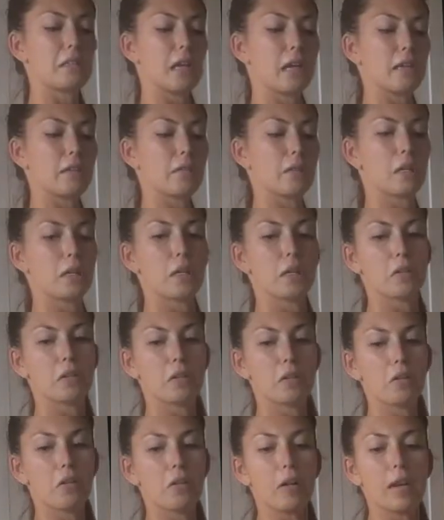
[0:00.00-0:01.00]
get
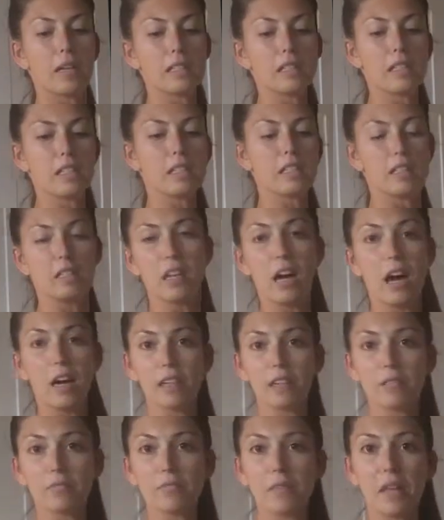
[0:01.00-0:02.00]
crazy
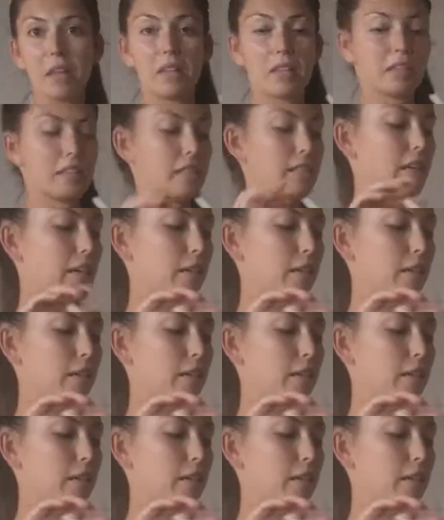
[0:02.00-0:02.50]
stuck and that this